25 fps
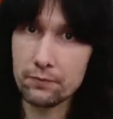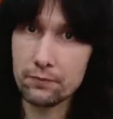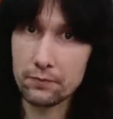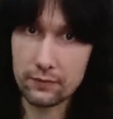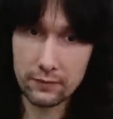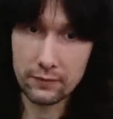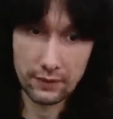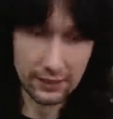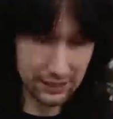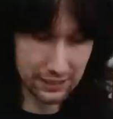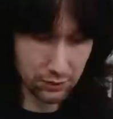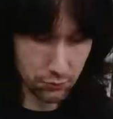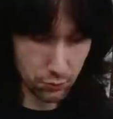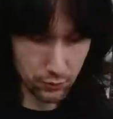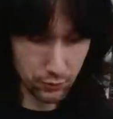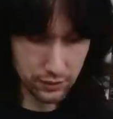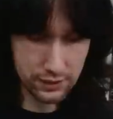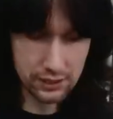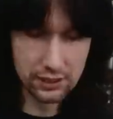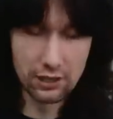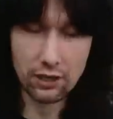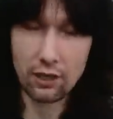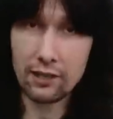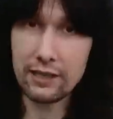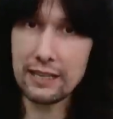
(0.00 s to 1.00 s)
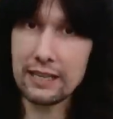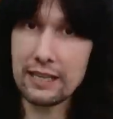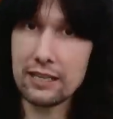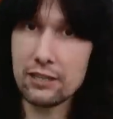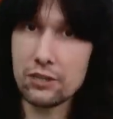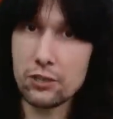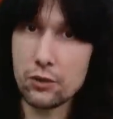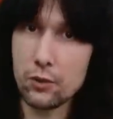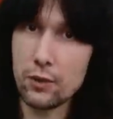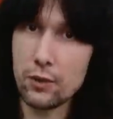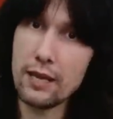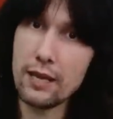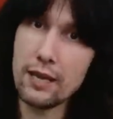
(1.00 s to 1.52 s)
That's what we're sliding
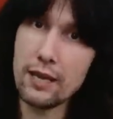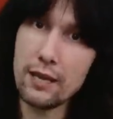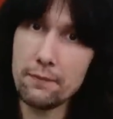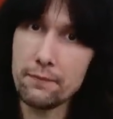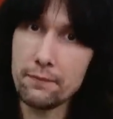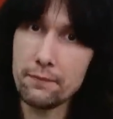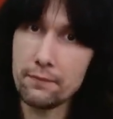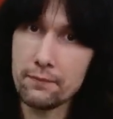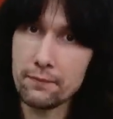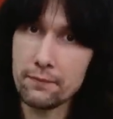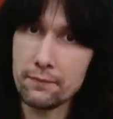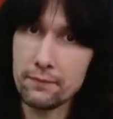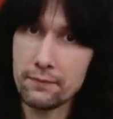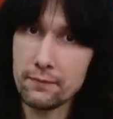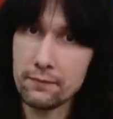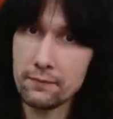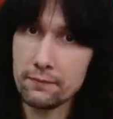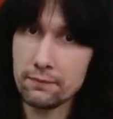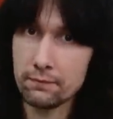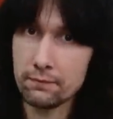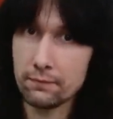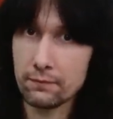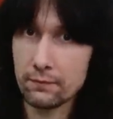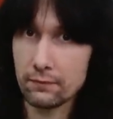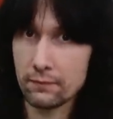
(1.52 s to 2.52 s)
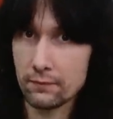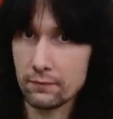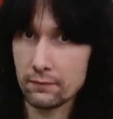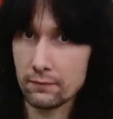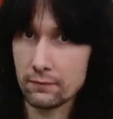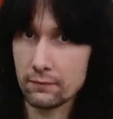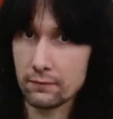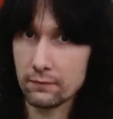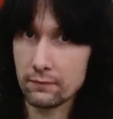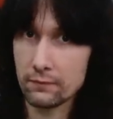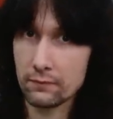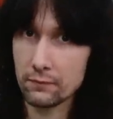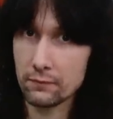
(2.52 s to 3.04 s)
into here,
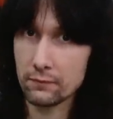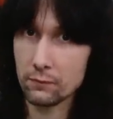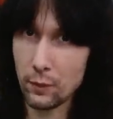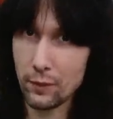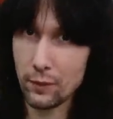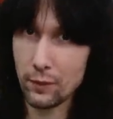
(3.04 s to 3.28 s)
when